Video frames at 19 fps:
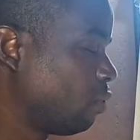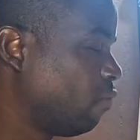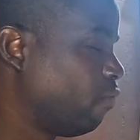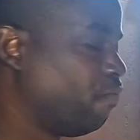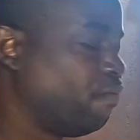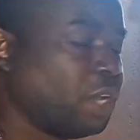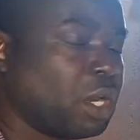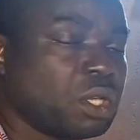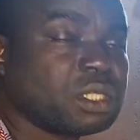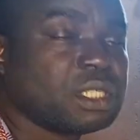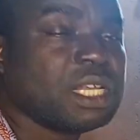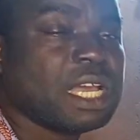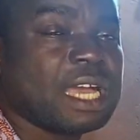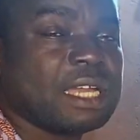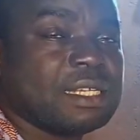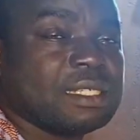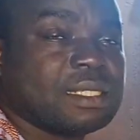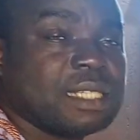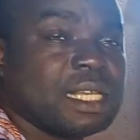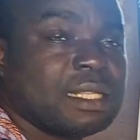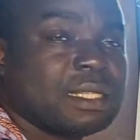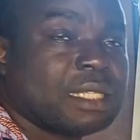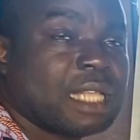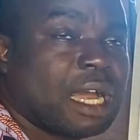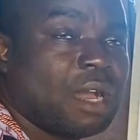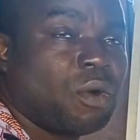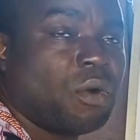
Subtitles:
velocity at the center